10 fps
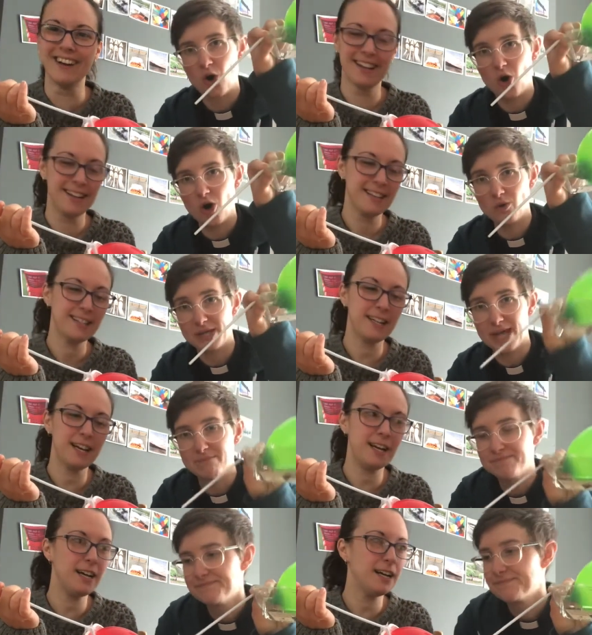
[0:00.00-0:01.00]
Speaker 1: I'll hold it.
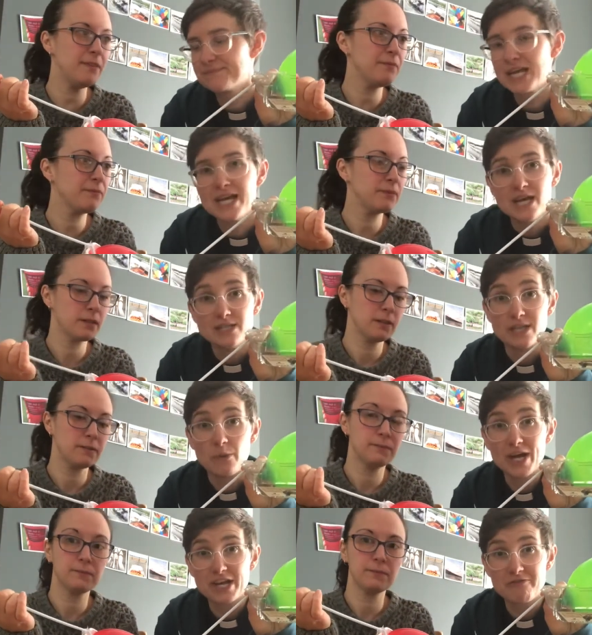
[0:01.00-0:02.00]
So we're
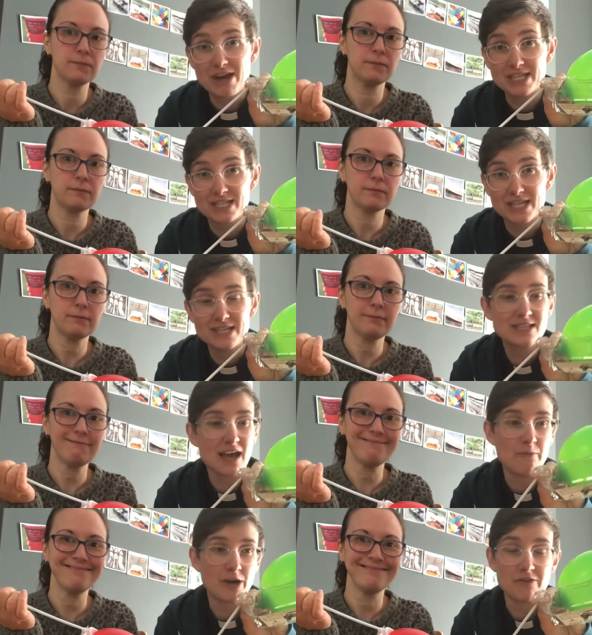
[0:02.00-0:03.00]
going to race these and
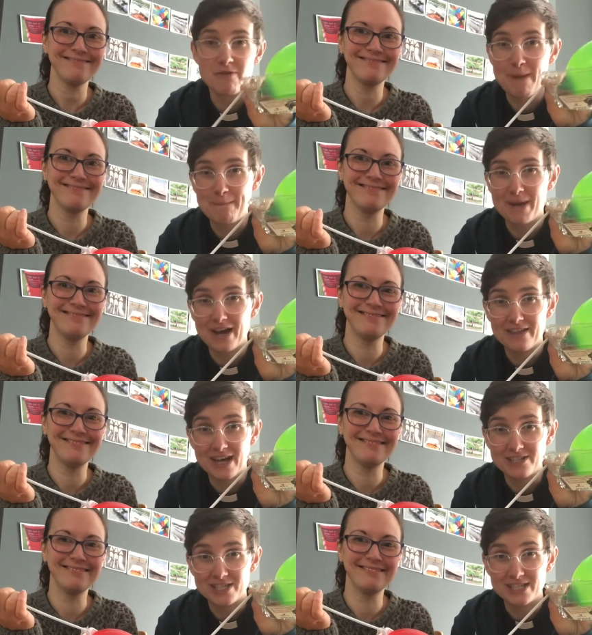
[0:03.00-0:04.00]
we're going to remember that
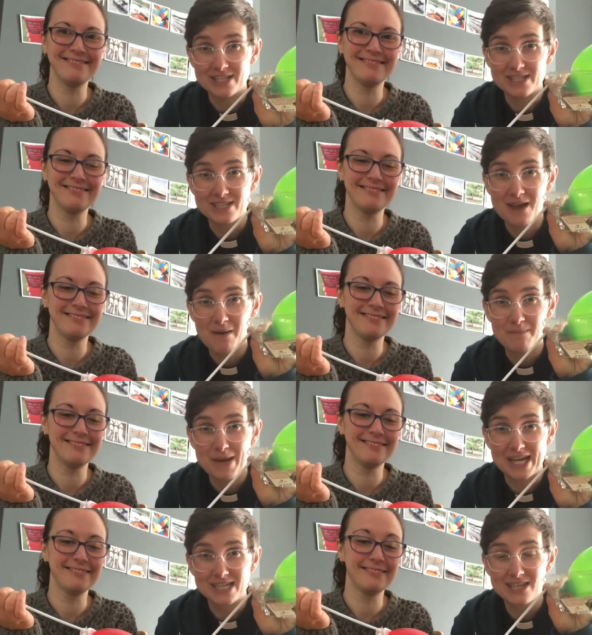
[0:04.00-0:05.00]
Jesus
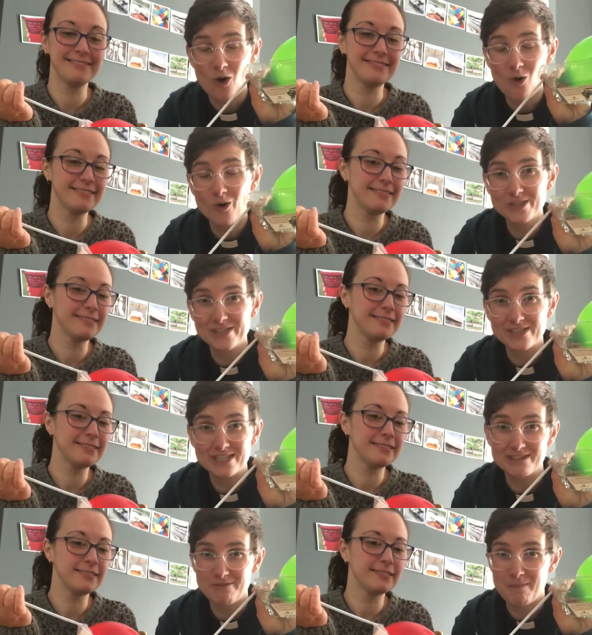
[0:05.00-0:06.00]
picks all sorts of
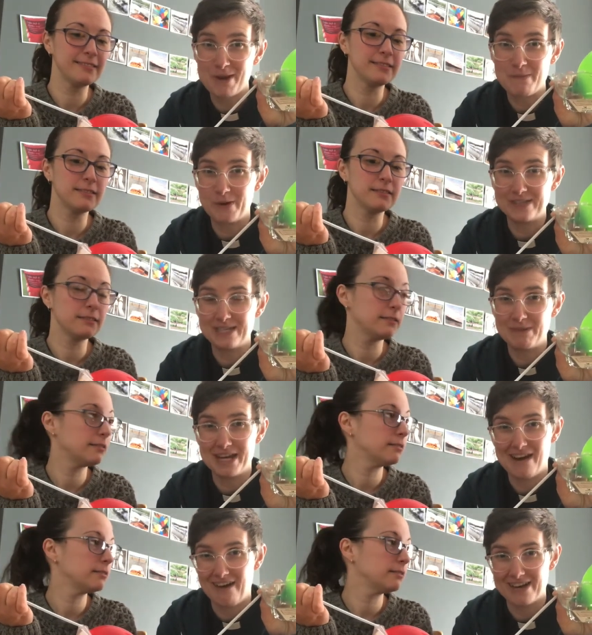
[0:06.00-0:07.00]
different people to be
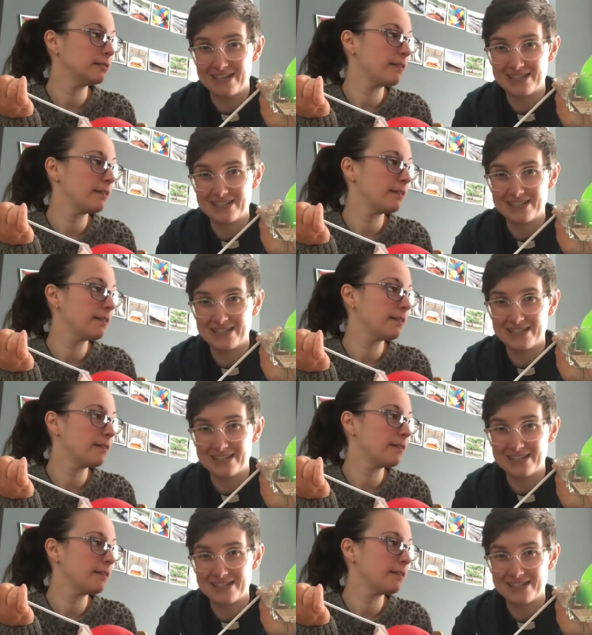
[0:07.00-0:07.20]
on his